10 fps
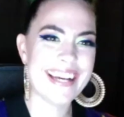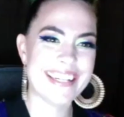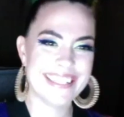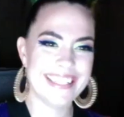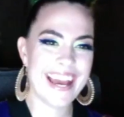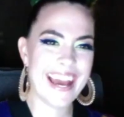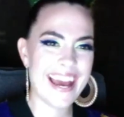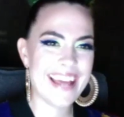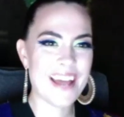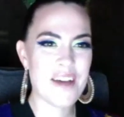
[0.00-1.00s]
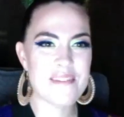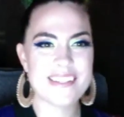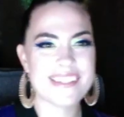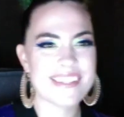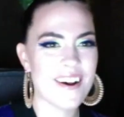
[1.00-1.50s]
Yeah, that
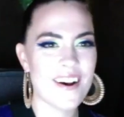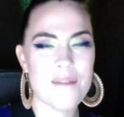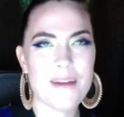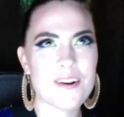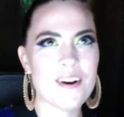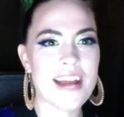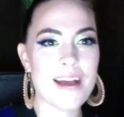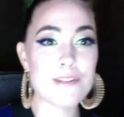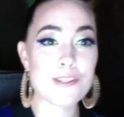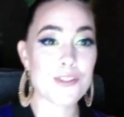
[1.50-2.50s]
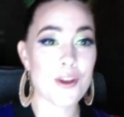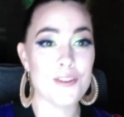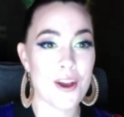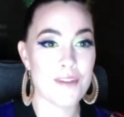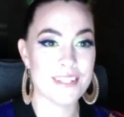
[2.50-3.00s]
was, oh my God, I was so
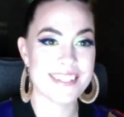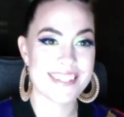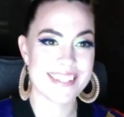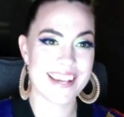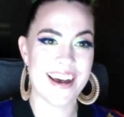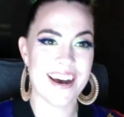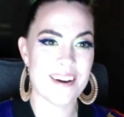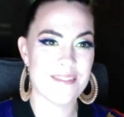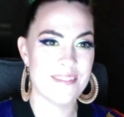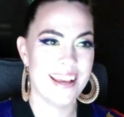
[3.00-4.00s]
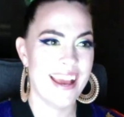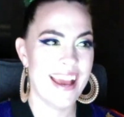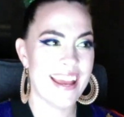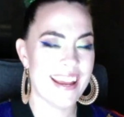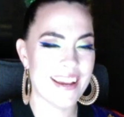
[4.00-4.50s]
nervous. And
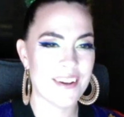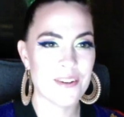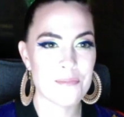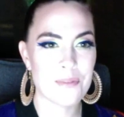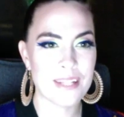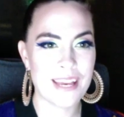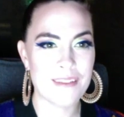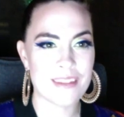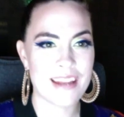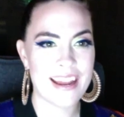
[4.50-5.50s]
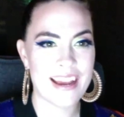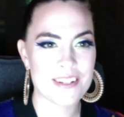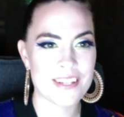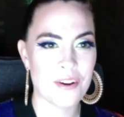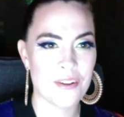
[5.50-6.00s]
I couldn't believe that I'd
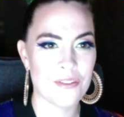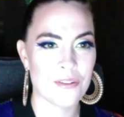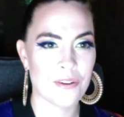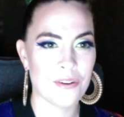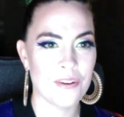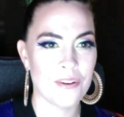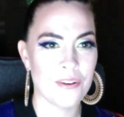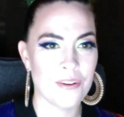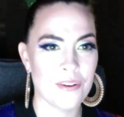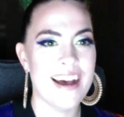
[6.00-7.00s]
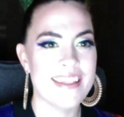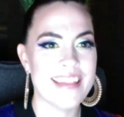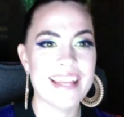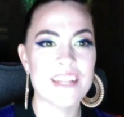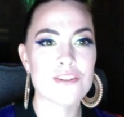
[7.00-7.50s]
actually gotten through.
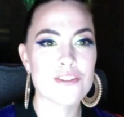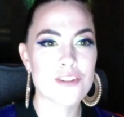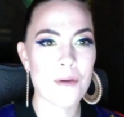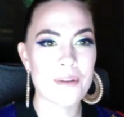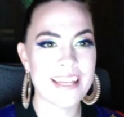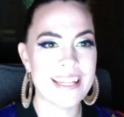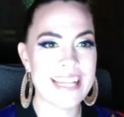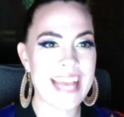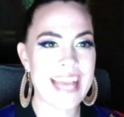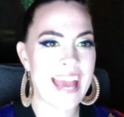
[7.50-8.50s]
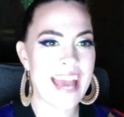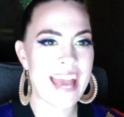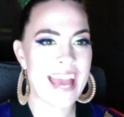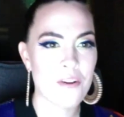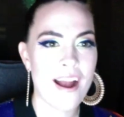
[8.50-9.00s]
They didn't show it in the
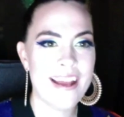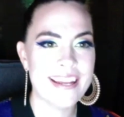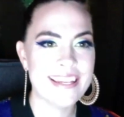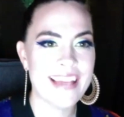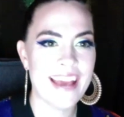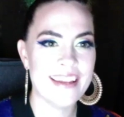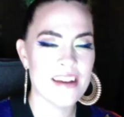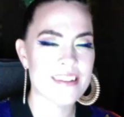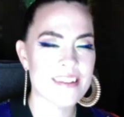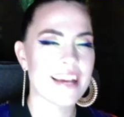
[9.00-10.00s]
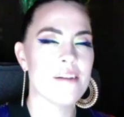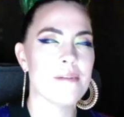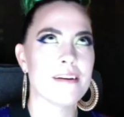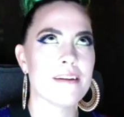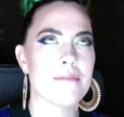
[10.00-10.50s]
edit, but I cried again. I was like,
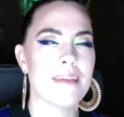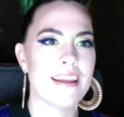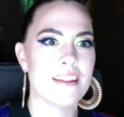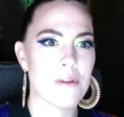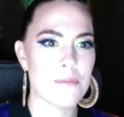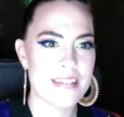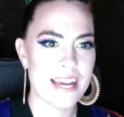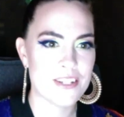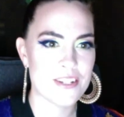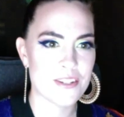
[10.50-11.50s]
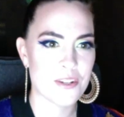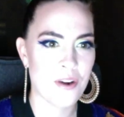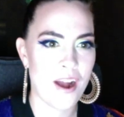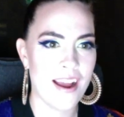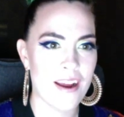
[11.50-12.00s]
oh my God, I'm getting the reputation as a
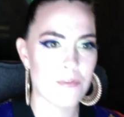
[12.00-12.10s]
crier.